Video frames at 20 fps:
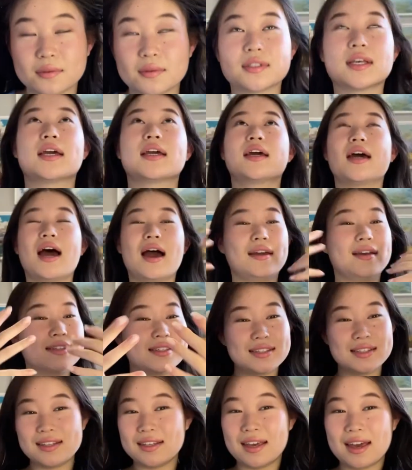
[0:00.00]
was like, I can
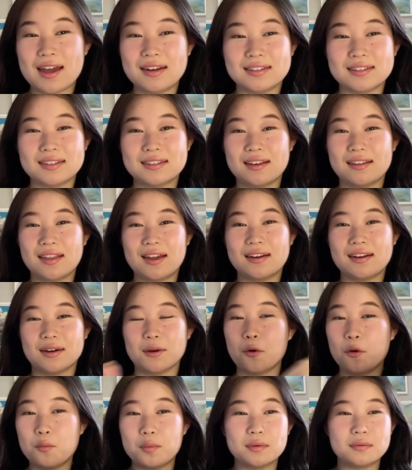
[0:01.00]
see the end, and then
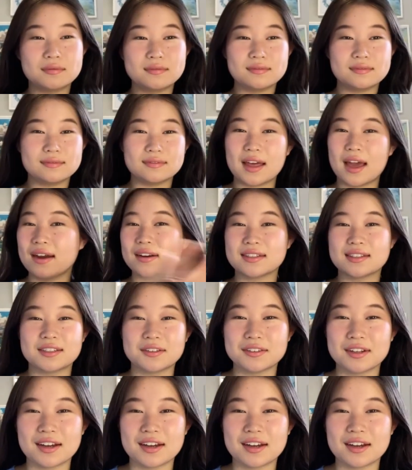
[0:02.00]
nope, the end is still not